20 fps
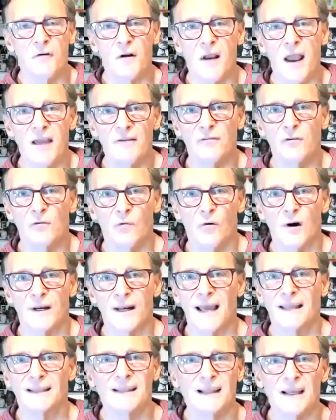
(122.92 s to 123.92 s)
for everyone
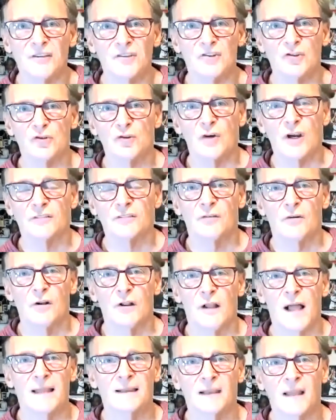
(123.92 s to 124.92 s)
and less
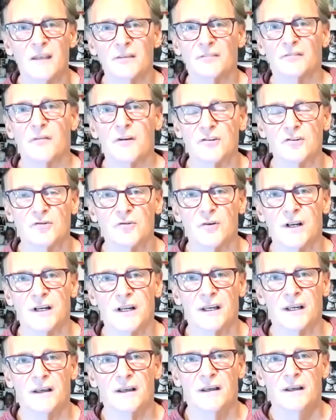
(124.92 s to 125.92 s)
stressful and less
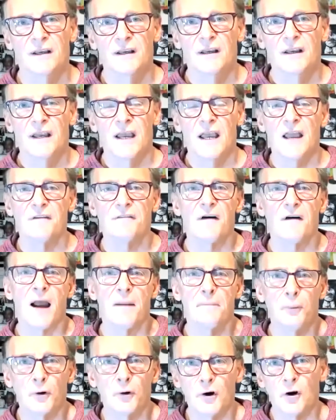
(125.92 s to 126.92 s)
frustrating if I
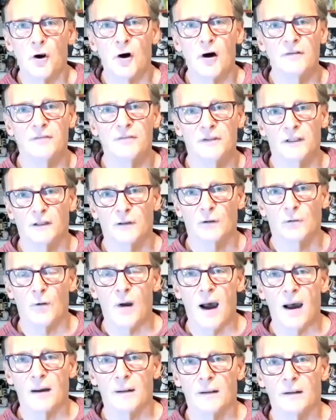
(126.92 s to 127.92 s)
put it off a little
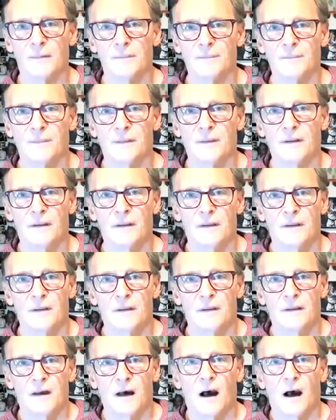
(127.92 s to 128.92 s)
while.
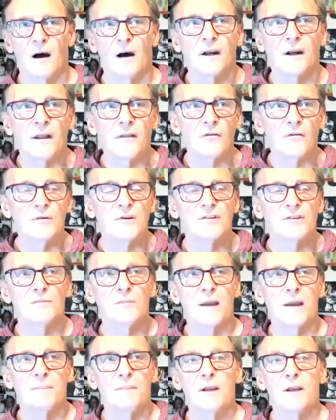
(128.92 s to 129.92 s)
Another reason
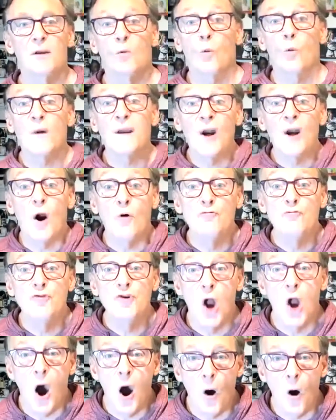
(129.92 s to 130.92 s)
might be we don't
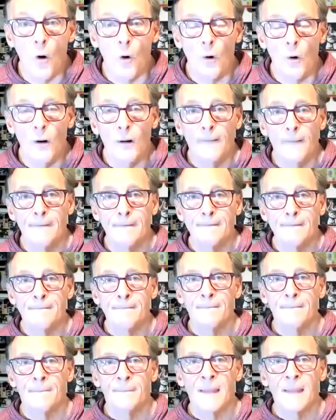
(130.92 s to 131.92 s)
know
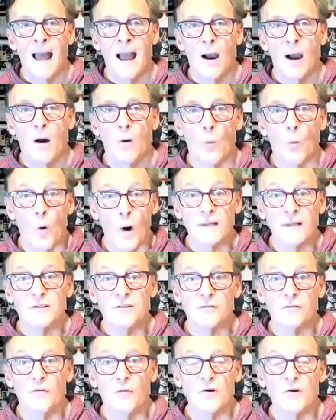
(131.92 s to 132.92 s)
what
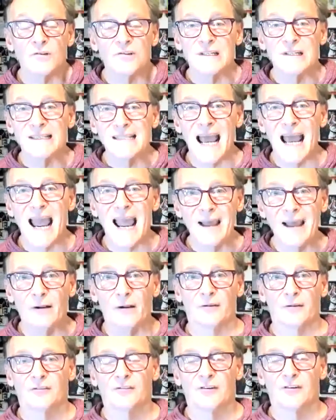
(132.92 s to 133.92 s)
divorce
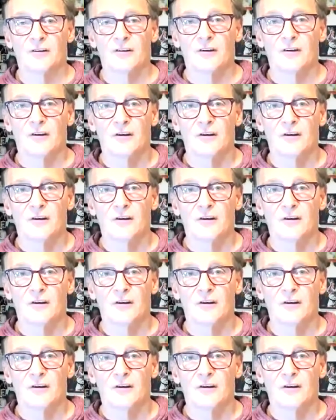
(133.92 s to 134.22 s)
entails.